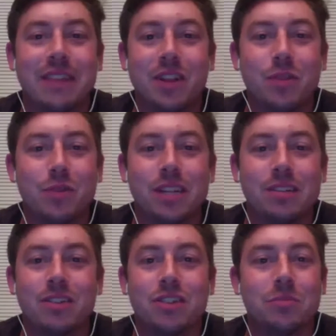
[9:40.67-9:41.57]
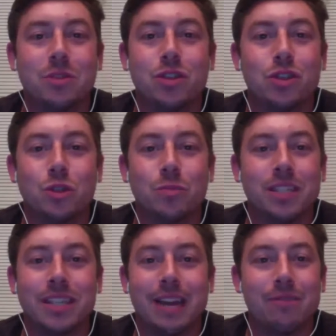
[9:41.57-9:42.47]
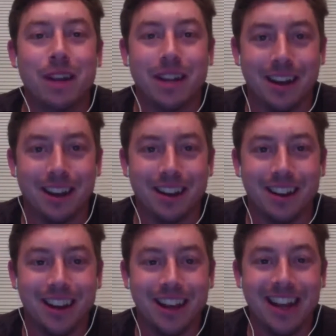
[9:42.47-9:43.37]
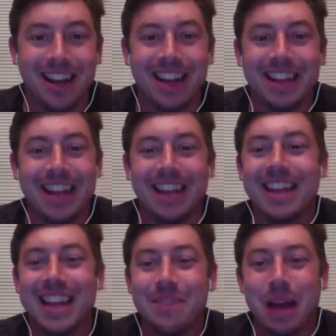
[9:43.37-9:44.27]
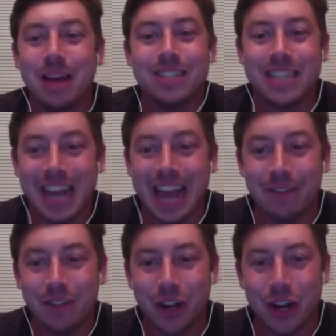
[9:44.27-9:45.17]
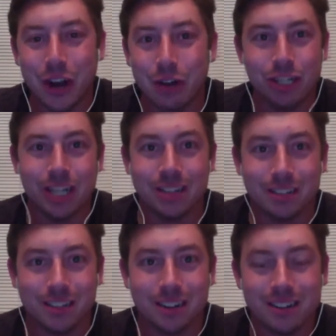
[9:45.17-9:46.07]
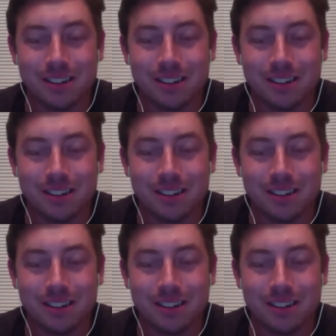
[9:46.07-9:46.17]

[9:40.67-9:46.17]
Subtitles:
Luiz does something stupid to get a red card, Palace have no chance.